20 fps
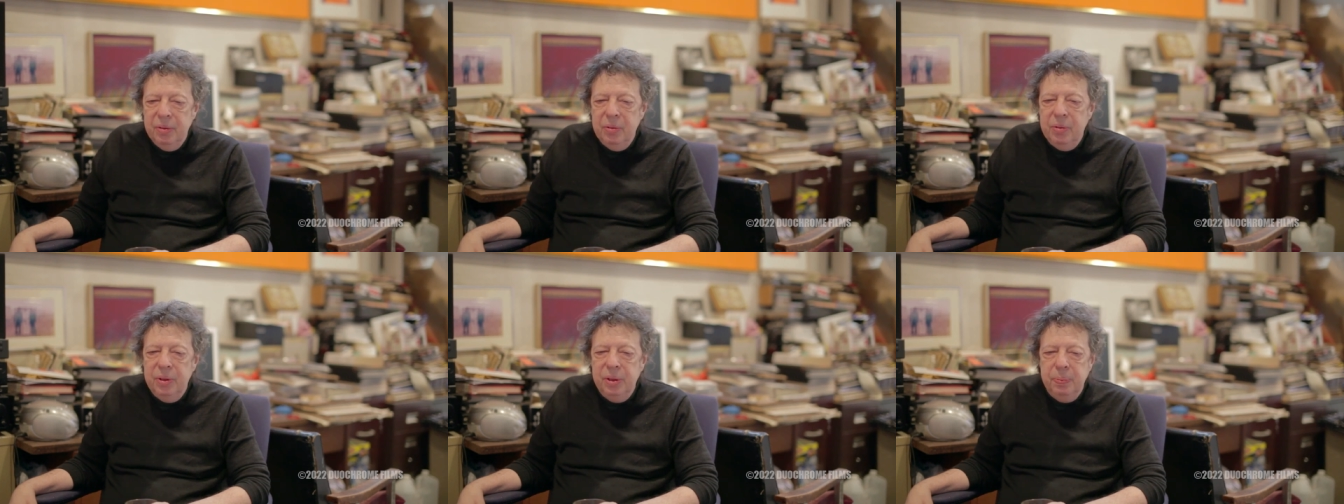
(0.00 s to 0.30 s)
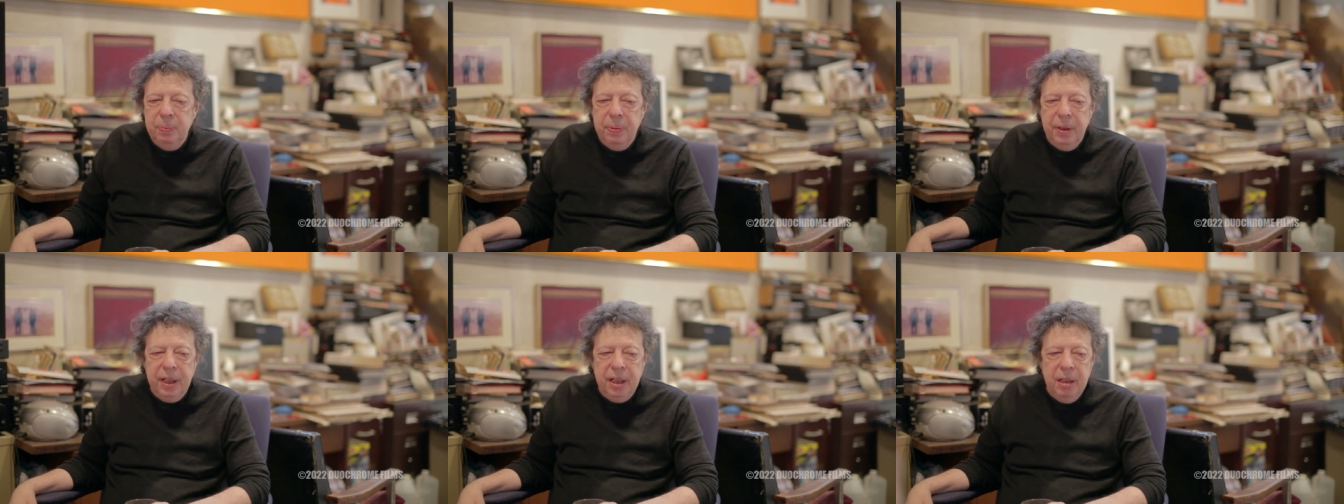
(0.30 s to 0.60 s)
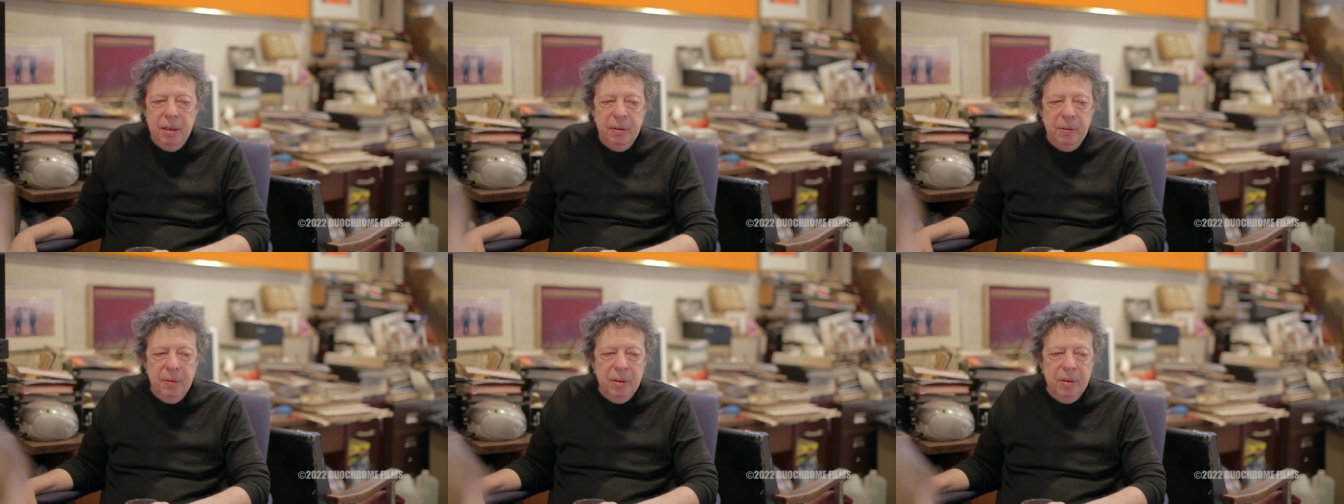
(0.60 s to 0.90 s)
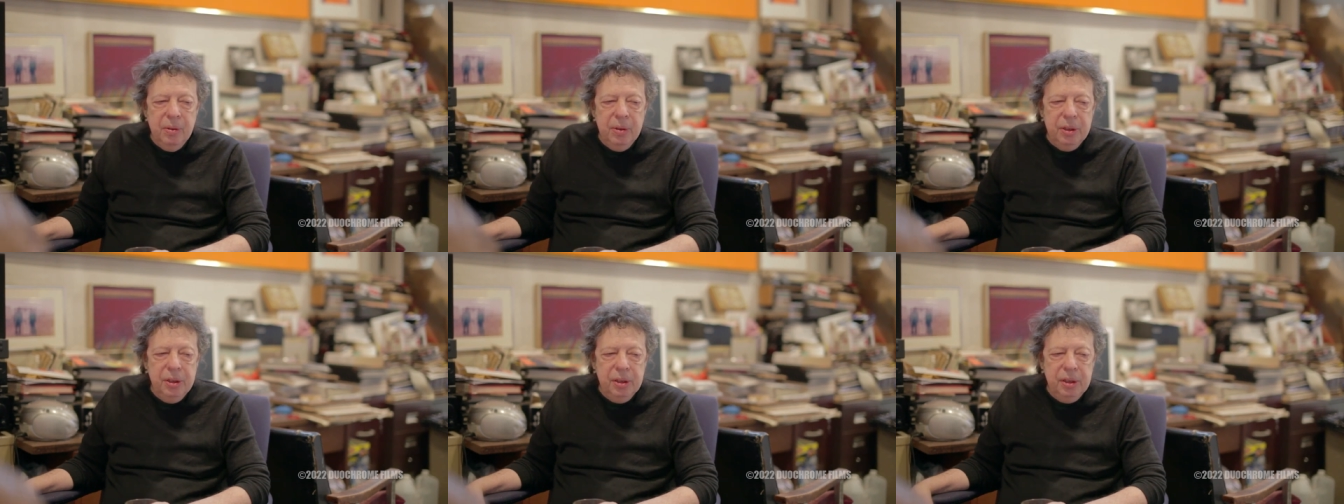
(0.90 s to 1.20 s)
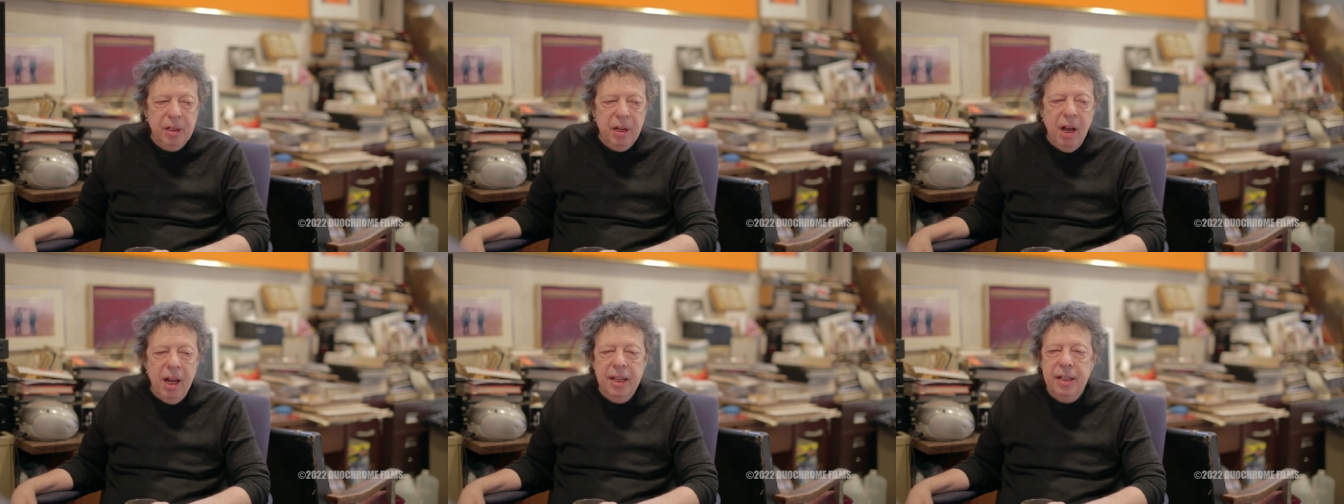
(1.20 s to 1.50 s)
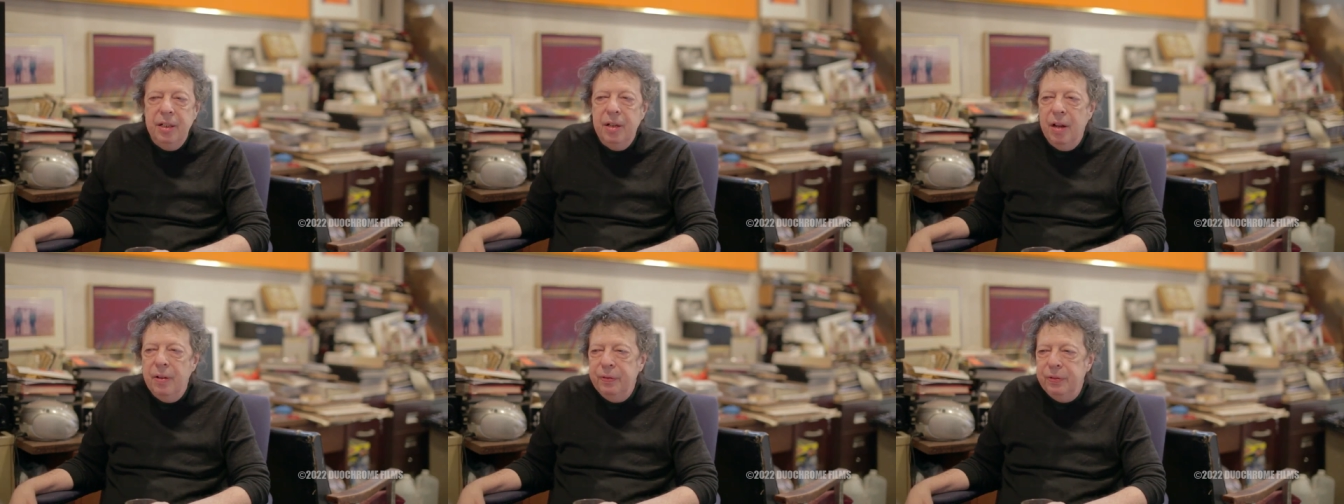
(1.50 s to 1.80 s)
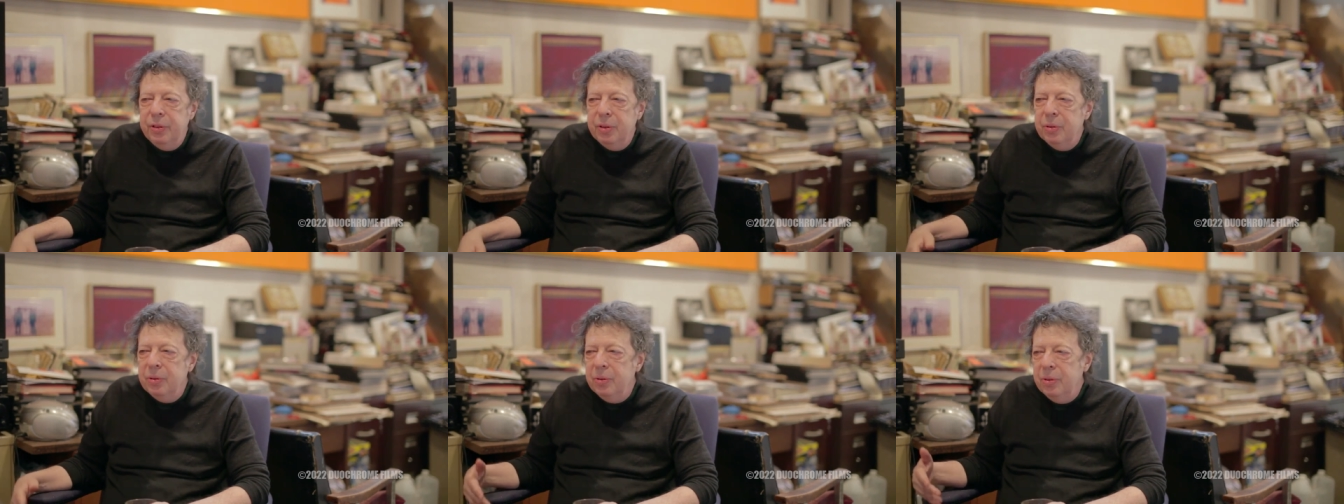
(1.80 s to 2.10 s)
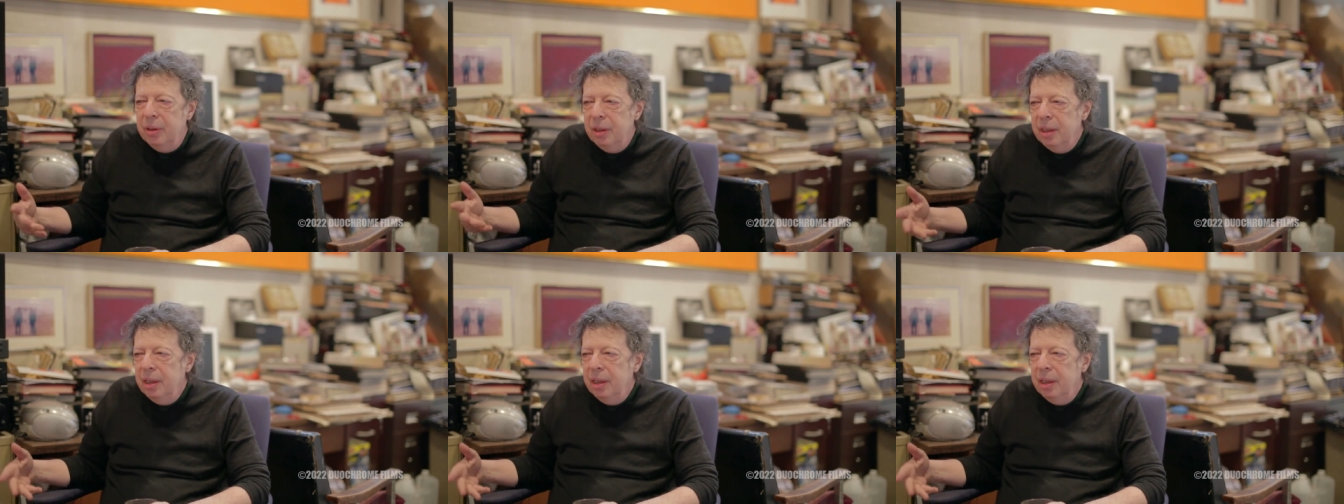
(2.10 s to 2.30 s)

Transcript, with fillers: who was picking, who was kind enough to